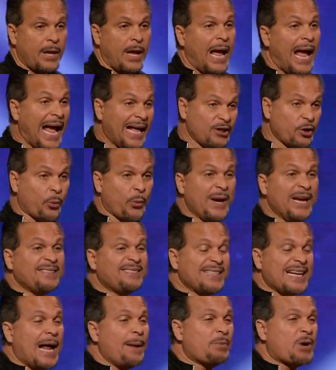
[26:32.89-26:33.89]
And the reason
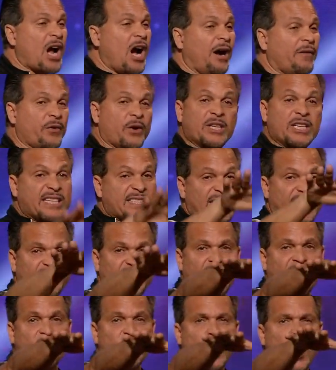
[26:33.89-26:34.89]
I'm covering this, even
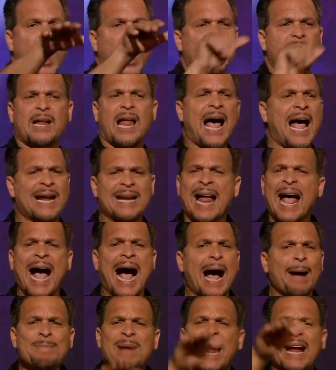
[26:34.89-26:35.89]
if you're online,
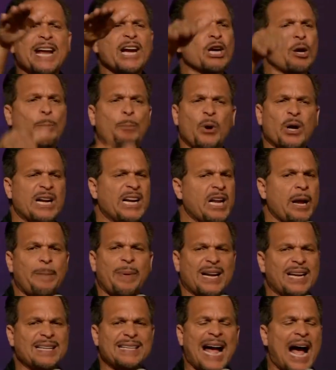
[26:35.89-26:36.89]
I'm not here to put
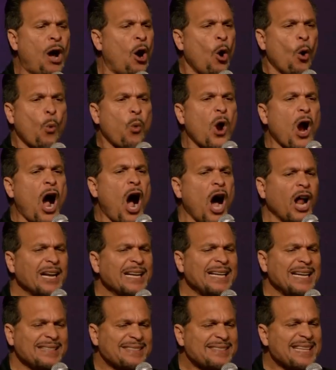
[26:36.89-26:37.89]
anybody down. We're all in
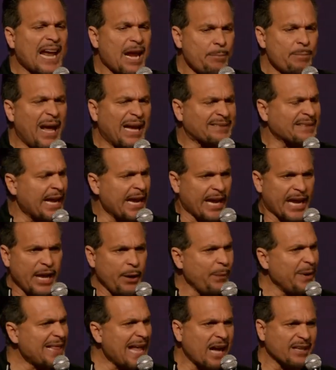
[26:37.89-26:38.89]
the same mess. He
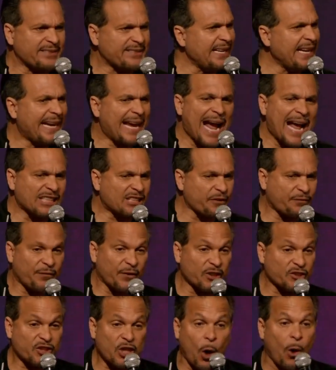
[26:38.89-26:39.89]
without sin cast the
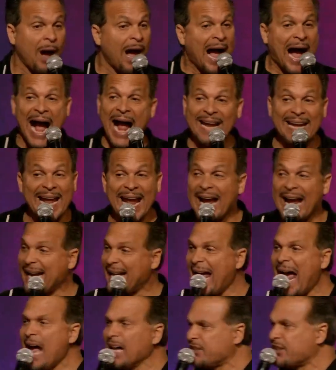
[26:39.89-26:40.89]
first stone. I can't
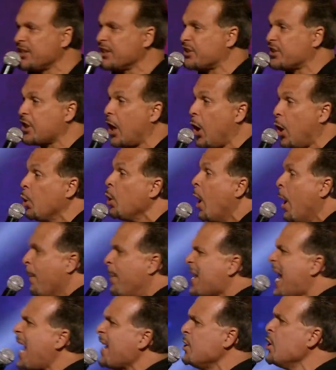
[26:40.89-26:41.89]
cast a stone, but
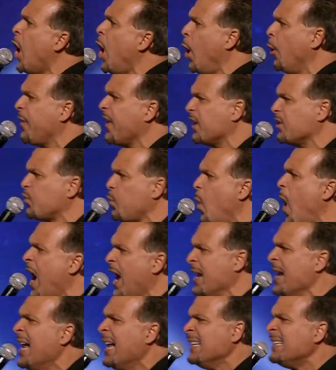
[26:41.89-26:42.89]
I know there's one
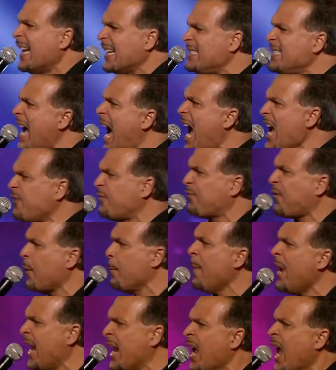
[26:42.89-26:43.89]
that died for
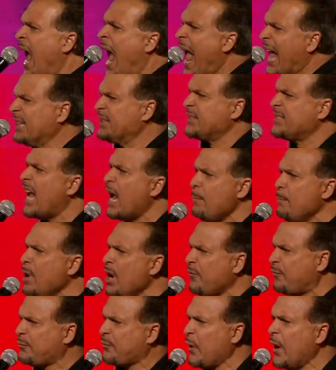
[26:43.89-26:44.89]
me and set me
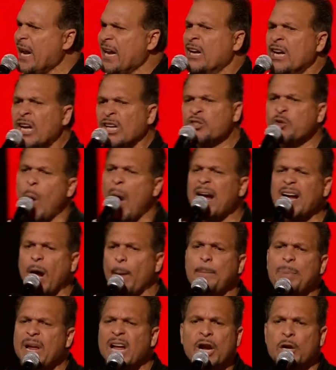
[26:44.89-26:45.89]
free so I could
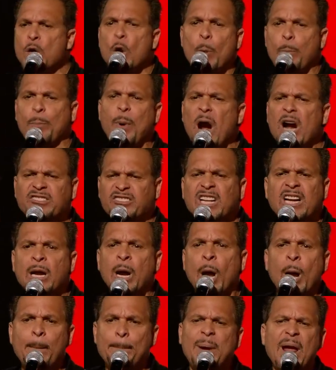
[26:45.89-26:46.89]
be a new person,
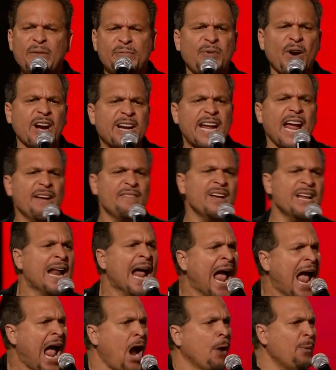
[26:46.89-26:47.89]
be forgiven,
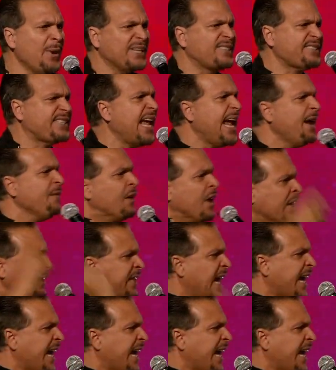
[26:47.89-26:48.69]
and receive the